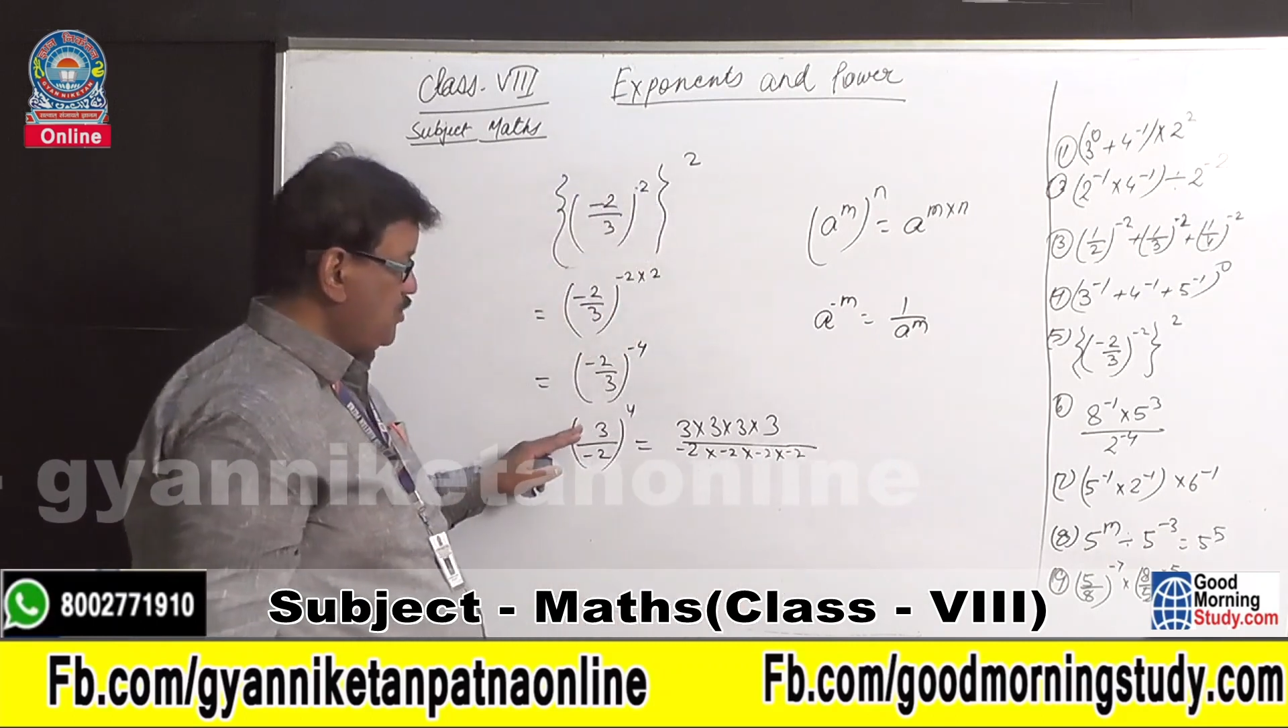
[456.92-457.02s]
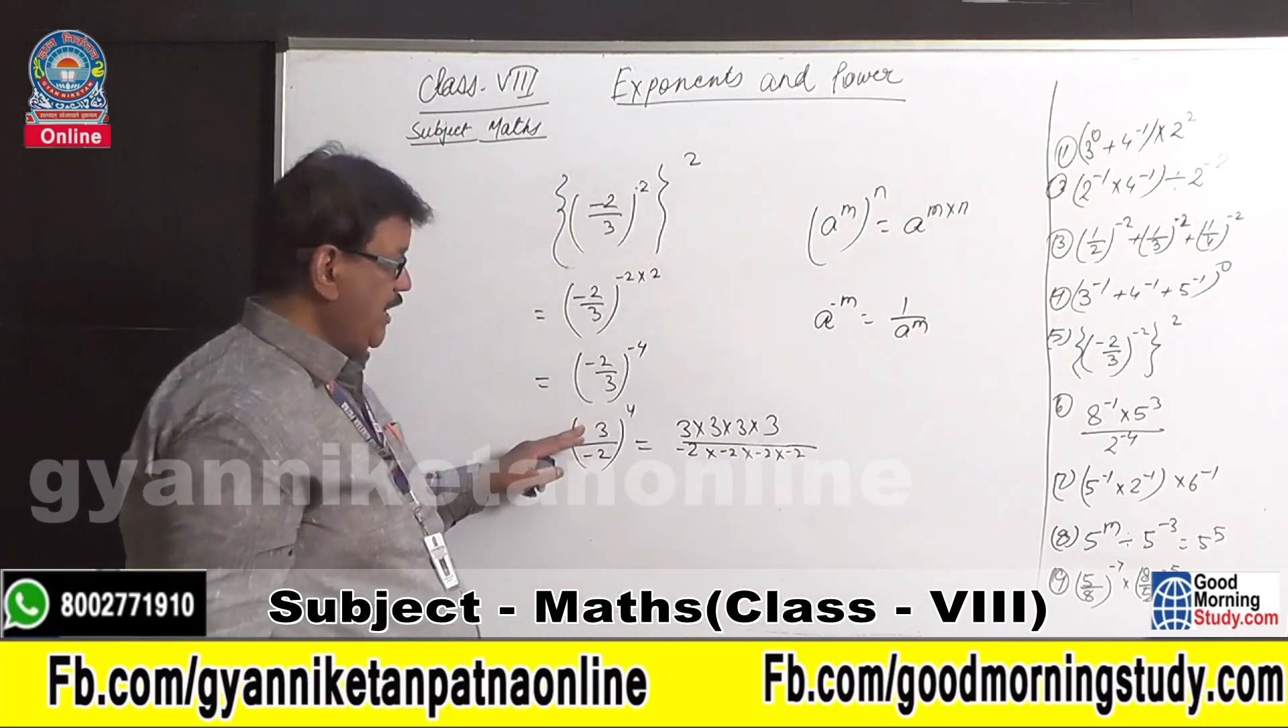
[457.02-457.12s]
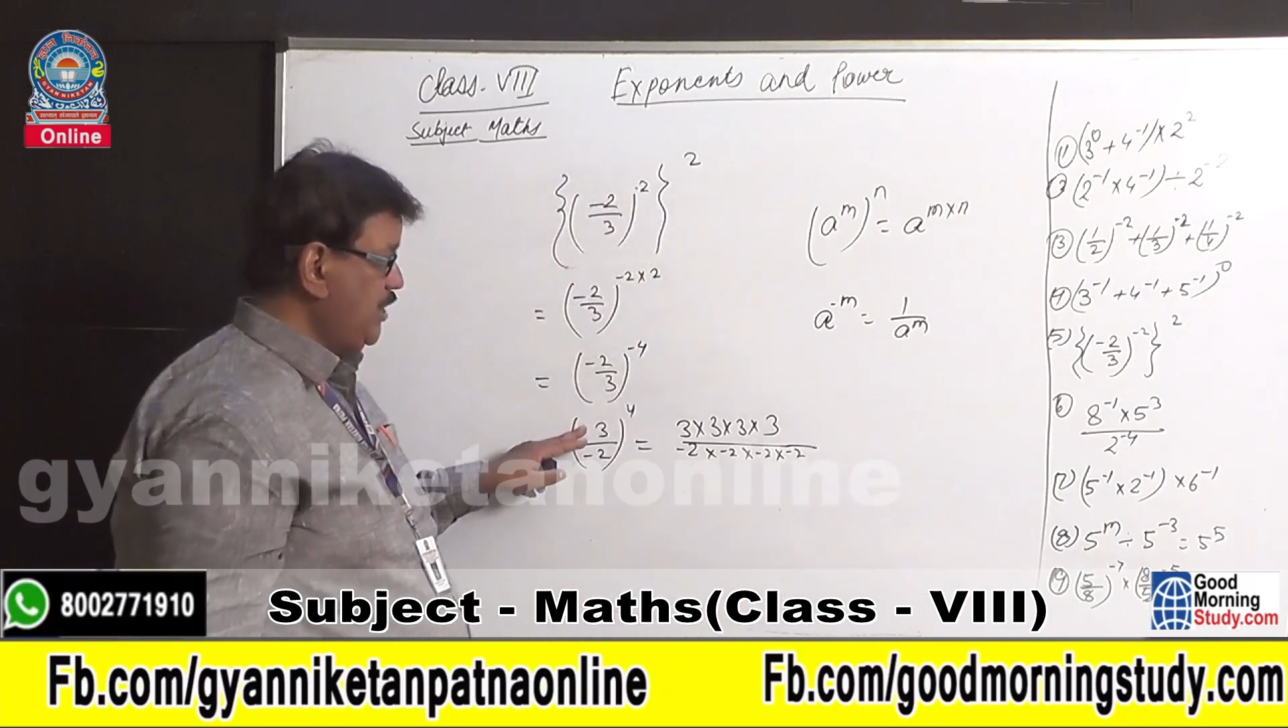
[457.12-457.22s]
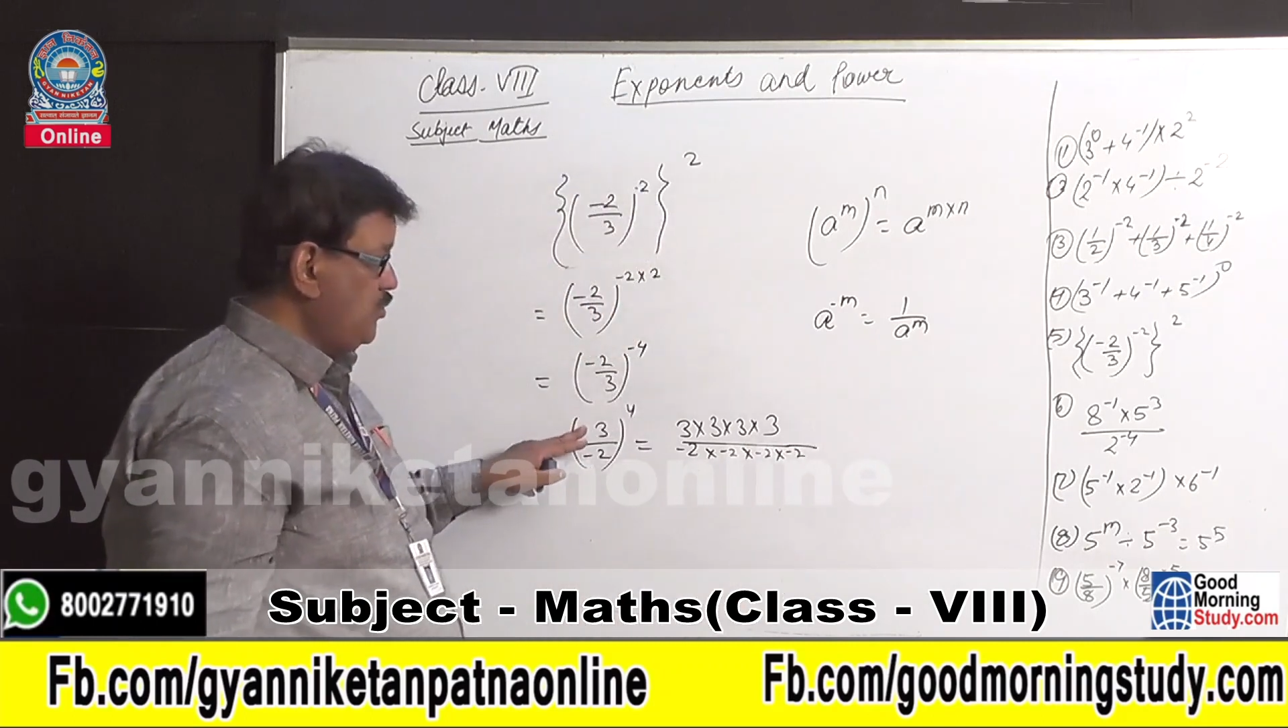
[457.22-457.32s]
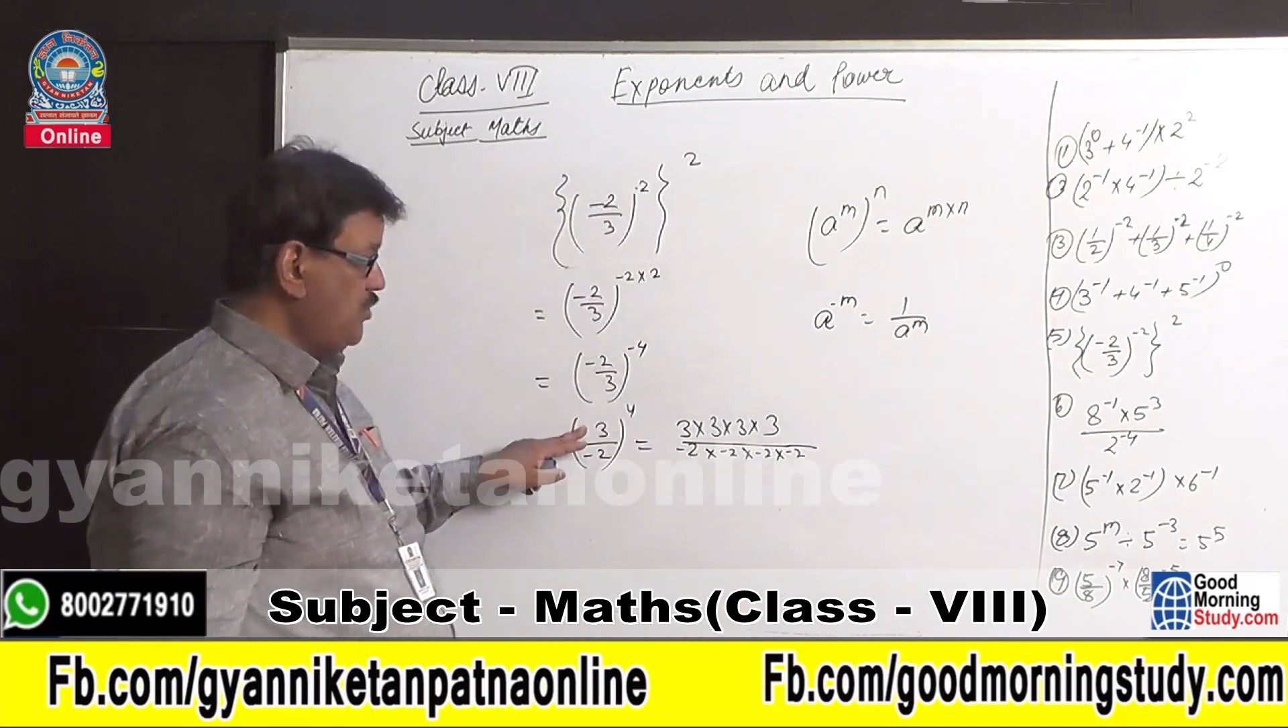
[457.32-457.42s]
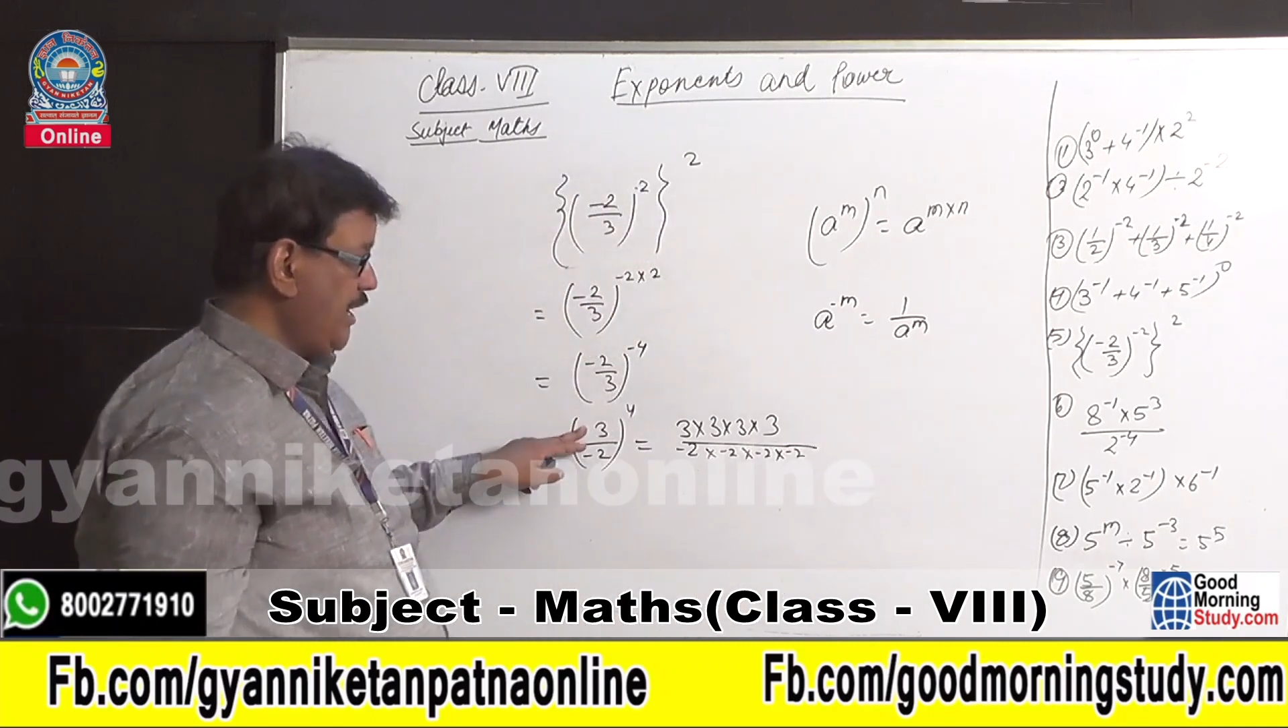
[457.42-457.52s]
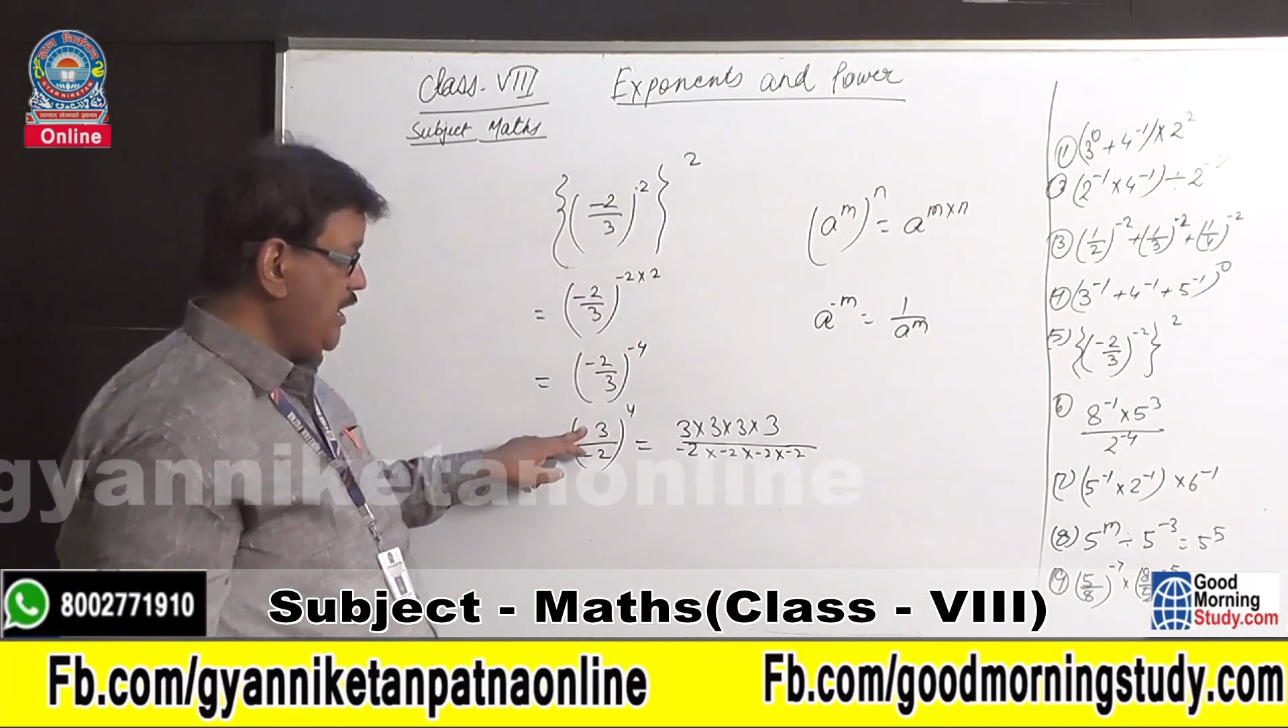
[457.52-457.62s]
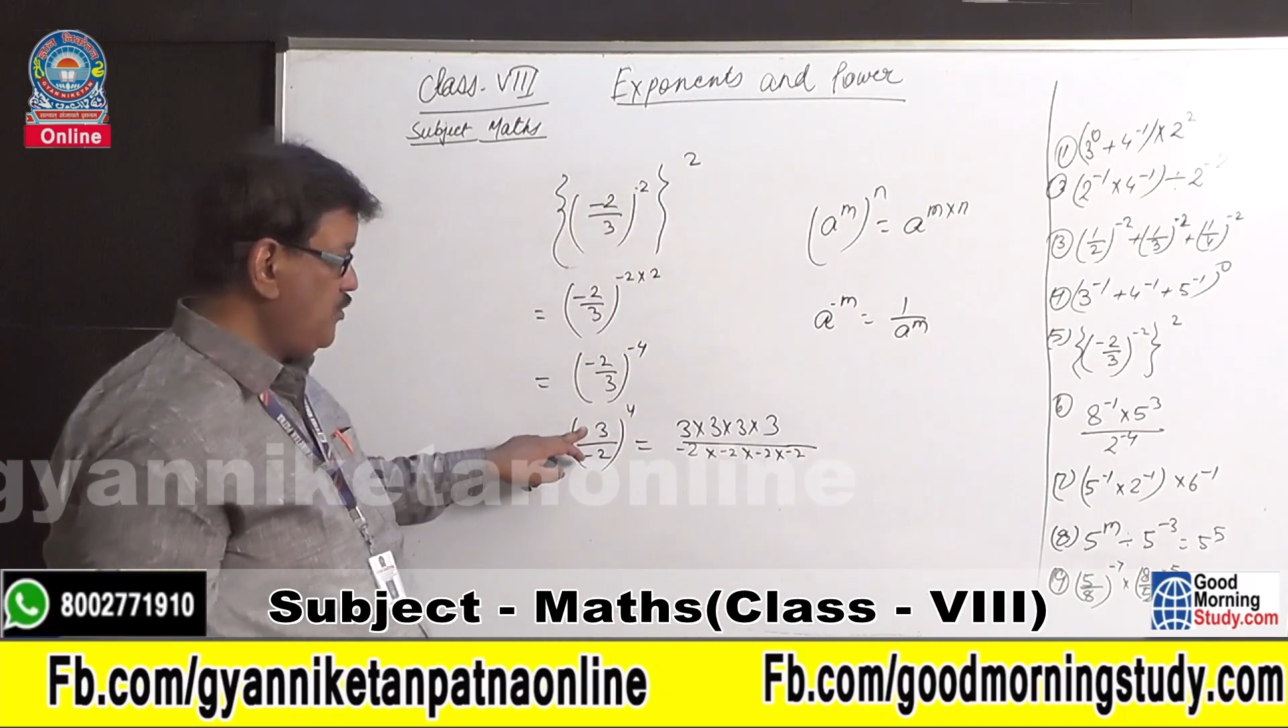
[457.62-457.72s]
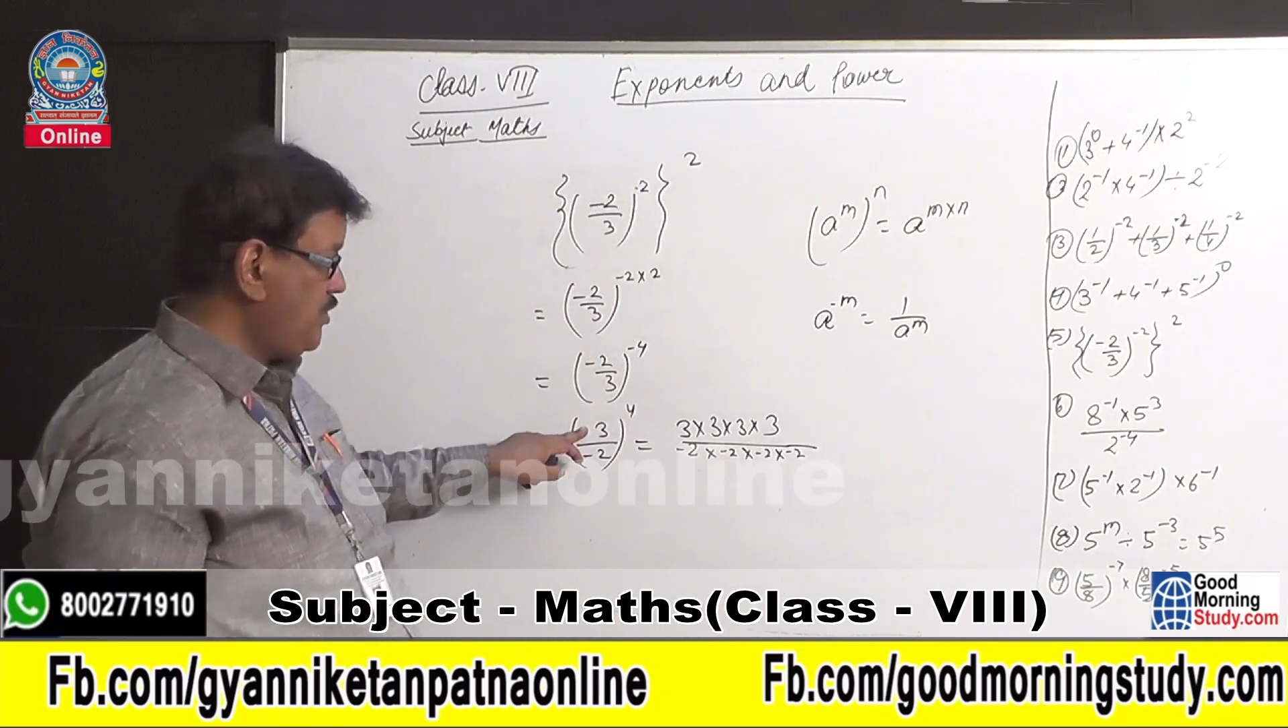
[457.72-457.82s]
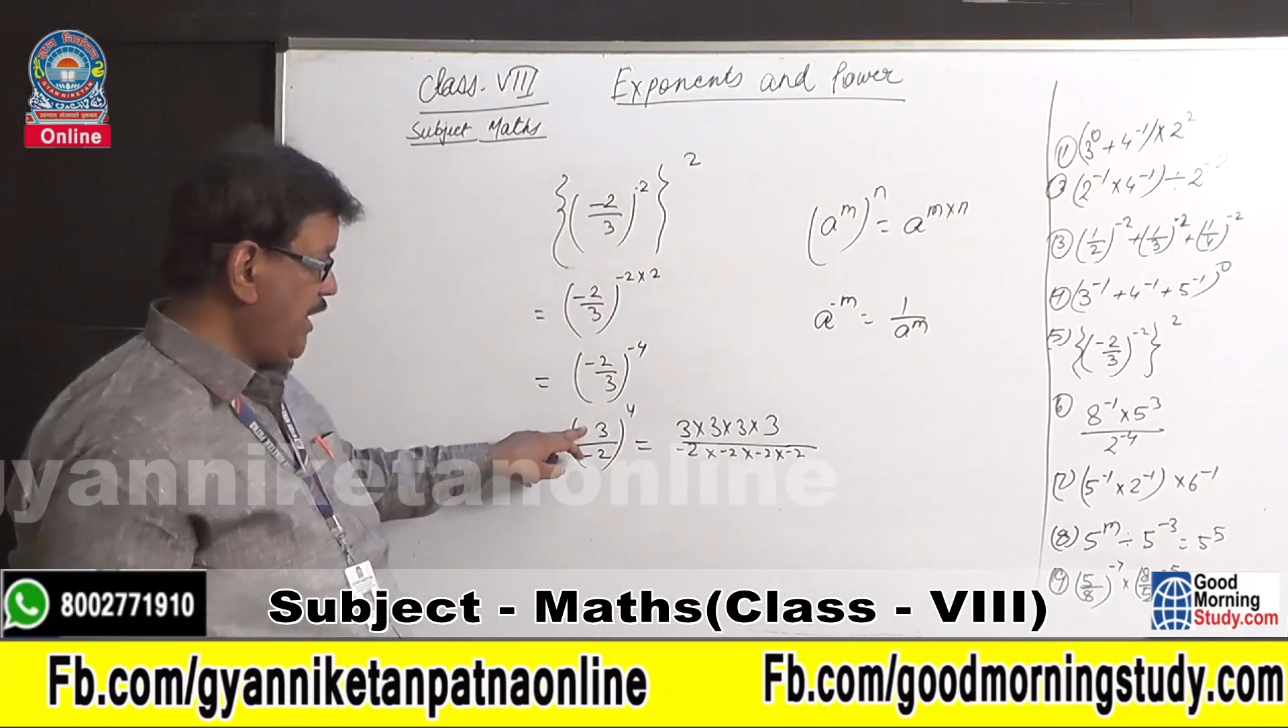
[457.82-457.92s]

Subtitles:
into 3 into 3 into